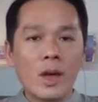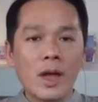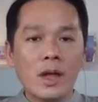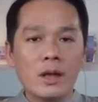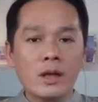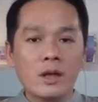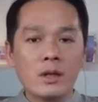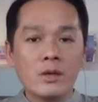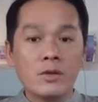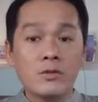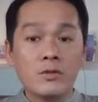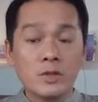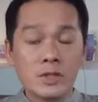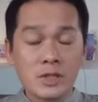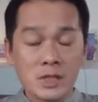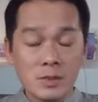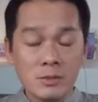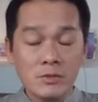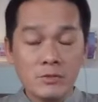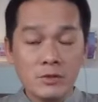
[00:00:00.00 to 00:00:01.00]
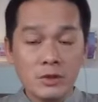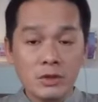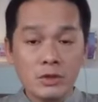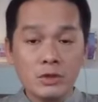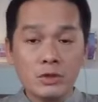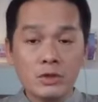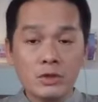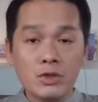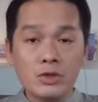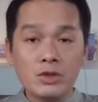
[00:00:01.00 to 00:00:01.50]
when, for some of
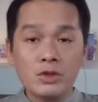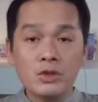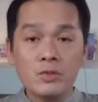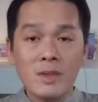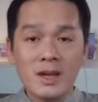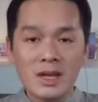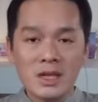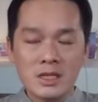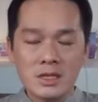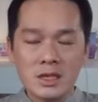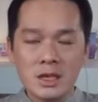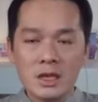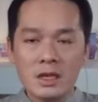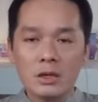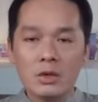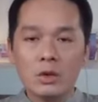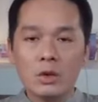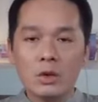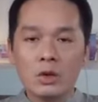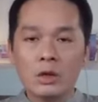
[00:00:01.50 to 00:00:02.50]
you who do meditate,